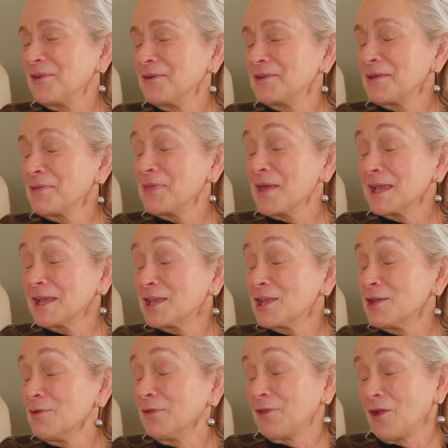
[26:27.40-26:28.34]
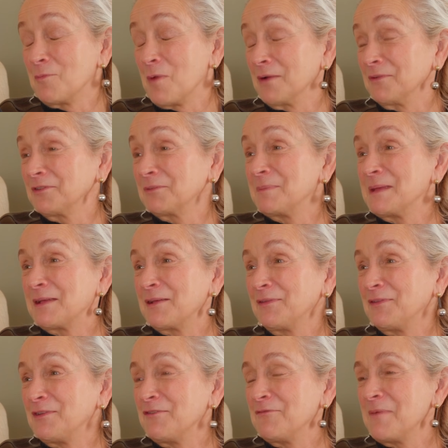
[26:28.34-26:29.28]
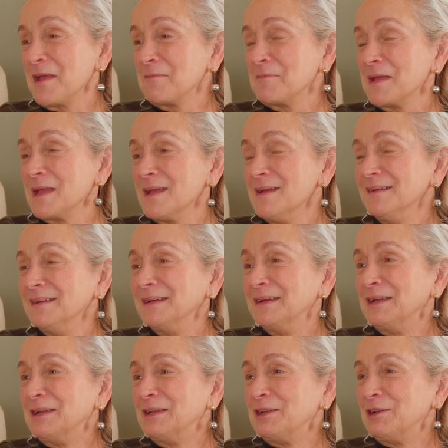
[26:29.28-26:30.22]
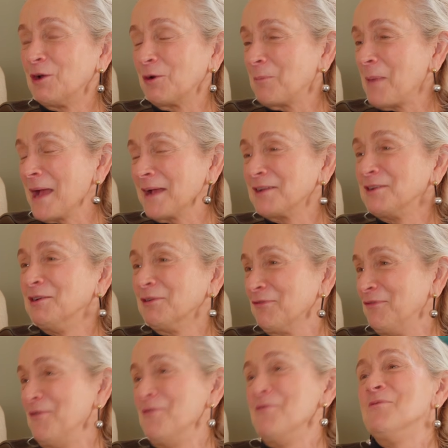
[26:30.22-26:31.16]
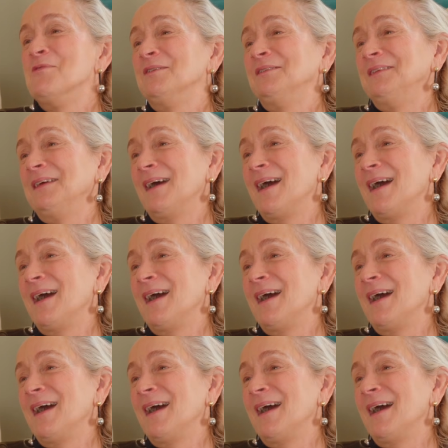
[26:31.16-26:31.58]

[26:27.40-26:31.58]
Tanya, thank you so much, because you've made me look back and look forward